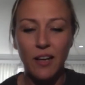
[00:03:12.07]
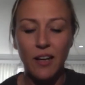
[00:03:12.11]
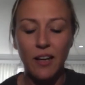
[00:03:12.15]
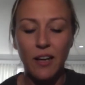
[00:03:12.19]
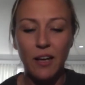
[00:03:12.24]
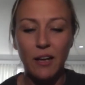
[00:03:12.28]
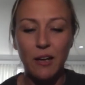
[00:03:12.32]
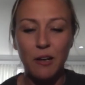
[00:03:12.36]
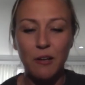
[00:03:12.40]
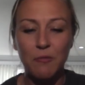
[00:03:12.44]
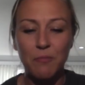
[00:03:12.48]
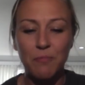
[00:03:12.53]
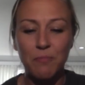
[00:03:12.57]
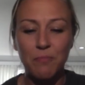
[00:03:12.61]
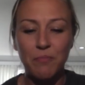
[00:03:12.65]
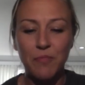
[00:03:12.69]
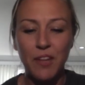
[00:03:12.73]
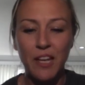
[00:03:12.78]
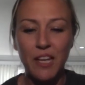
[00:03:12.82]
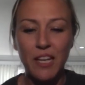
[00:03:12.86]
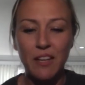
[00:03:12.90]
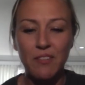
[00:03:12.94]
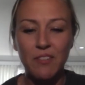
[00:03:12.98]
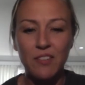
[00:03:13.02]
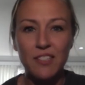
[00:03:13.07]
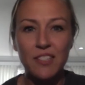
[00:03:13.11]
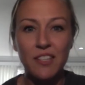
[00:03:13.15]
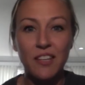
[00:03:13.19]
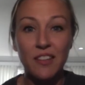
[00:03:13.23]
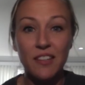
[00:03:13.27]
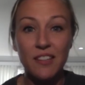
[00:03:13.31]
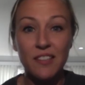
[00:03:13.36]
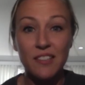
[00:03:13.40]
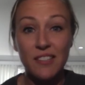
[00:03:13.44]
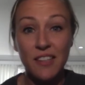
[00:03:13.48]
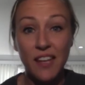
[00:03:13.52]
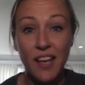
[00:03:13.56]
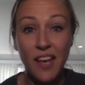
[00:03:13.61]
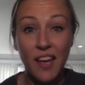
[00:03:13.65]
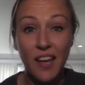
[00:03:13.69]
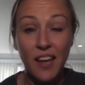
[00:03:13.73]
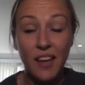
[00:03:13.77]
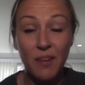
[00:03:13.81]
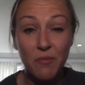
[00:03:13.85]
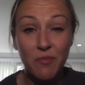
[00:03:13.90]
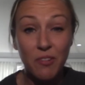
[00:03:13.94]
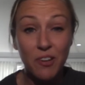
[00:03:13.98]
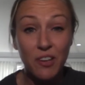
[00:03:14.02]
And even till this
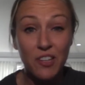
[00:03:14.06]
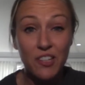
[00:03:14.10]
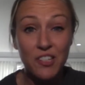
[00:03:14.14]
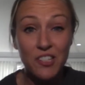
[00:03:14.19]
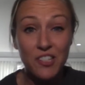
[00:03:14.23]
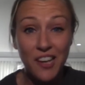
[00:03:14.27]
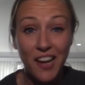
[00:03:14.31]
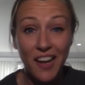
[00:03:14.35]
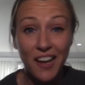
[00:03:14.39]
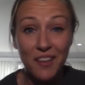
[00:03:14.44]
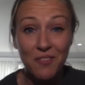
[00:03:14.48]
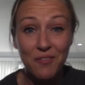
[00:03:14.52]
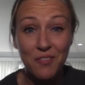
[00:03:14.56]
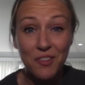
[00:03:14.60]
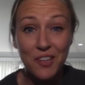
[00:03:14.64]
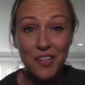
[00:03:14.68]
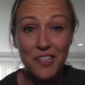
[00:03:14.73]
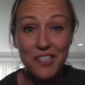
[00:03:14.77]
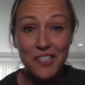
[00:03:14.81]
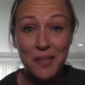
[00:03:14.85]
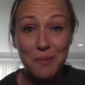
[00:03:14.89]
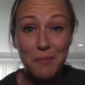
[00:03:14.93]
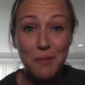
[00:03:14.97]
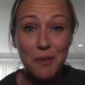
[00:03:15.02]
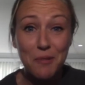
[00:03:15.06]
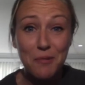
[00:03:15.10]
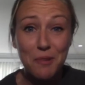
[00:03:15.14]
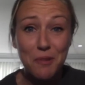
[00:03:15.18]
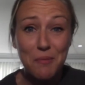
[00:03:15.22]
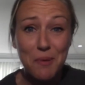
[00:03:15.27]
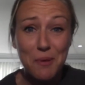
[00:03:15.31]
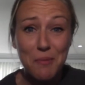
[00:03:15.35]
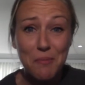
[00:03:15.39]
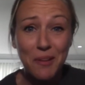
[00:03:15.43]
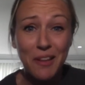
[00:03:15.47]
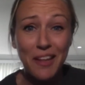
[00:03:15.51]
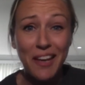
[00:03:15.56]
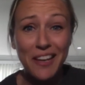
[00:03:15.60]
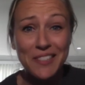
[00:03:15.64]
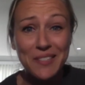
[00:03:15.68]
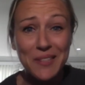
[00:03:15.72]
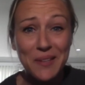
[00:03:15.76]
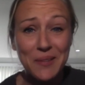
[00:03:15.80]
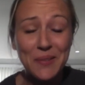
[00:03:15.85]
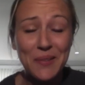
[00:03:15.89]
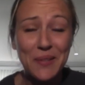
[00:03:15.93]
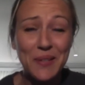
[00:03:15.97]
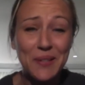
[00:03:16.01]
day, I'm very shy and very timid with people I
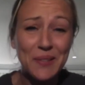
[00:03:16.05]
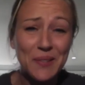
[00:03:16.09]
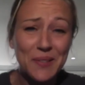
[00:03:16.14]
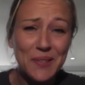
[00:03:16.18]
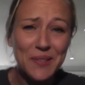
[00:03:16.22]
don't know.